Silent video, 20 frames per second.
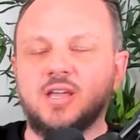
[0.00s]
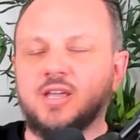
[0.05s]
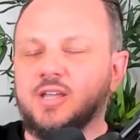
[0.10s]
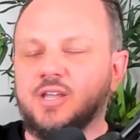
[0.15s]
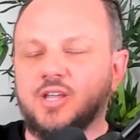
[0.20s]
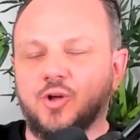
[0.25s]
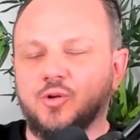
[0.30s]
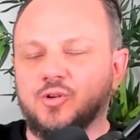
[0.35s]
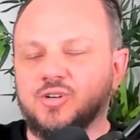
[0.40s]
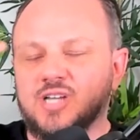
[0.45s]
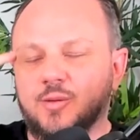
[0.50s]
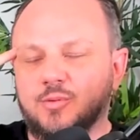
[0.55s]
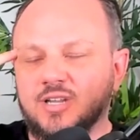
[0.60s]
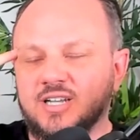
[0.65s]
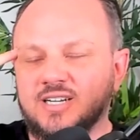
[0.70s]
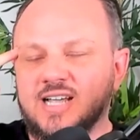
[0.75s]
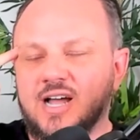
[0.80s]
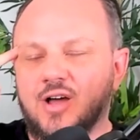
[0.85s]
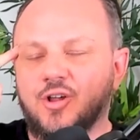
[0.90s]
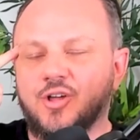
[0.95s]
you know,
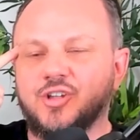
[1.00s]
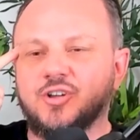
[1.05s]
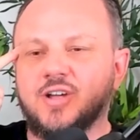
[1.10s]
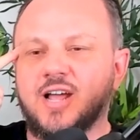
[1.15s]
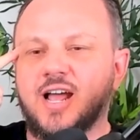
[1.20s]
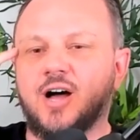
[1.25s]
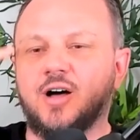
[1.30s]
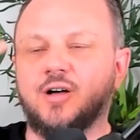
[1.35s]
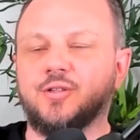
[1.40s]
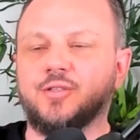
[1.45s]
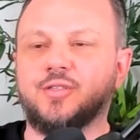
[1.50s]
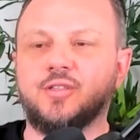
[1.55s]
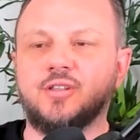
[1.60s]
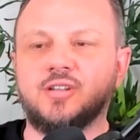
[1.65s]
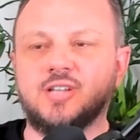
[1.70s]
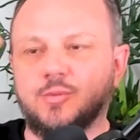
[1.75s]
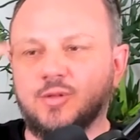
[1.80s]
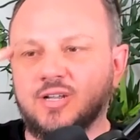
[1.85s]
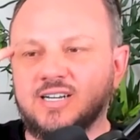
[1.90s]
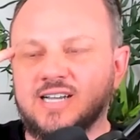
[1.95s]
doubling down on your health,
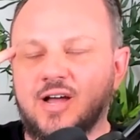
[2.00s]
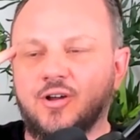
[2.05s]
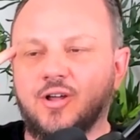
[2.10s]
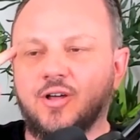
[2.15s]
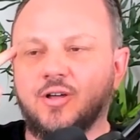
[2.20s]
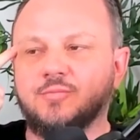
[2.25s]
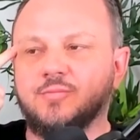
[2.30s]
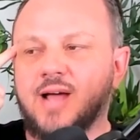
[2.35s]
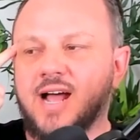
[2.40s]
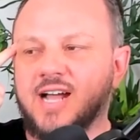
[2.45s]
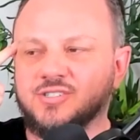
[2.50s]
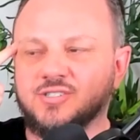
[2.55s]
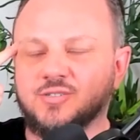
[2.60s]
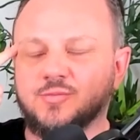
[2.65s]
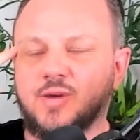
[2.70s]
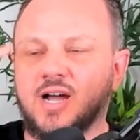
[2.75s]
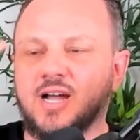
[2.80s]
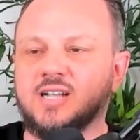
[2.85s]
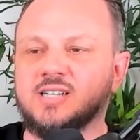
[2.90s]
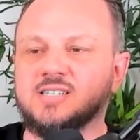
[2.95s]
doubling down on
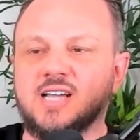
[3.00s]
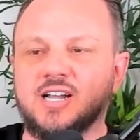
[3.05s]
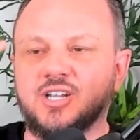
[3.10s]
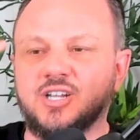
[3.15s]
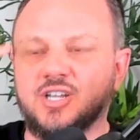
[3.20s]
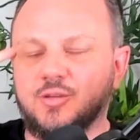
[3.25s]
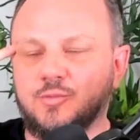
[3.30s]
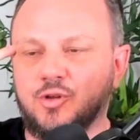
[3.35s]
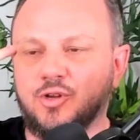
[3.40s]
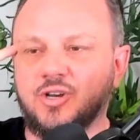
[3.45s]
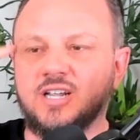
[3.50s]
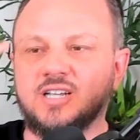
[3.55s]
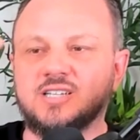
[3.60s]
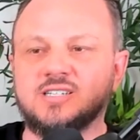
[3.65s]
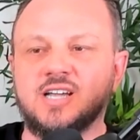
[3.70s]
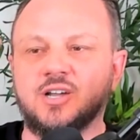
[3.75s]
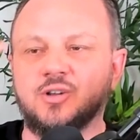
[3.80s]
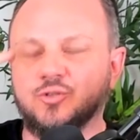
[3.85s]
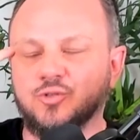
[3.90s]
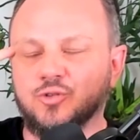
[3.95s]
masterminds communities
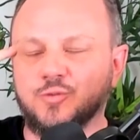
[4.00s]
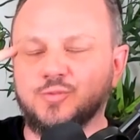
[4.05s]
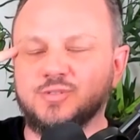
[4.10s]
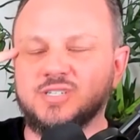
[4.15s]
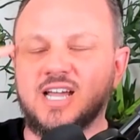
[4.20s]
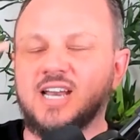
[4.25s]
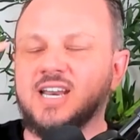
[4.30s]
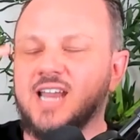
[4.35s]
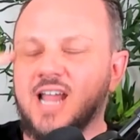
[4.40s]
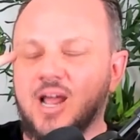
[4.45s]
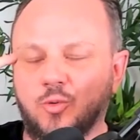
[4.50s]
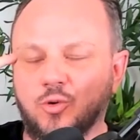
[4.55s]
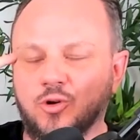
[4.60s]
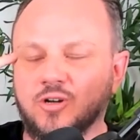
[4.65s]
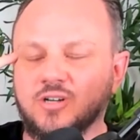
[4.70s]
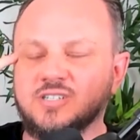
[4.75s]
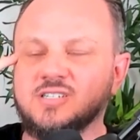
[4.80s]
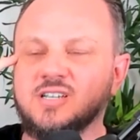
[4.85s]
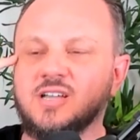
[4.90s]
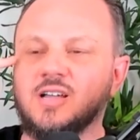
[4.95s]
and groups and
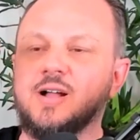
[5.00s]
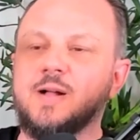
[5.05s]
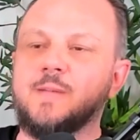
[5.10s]
networks.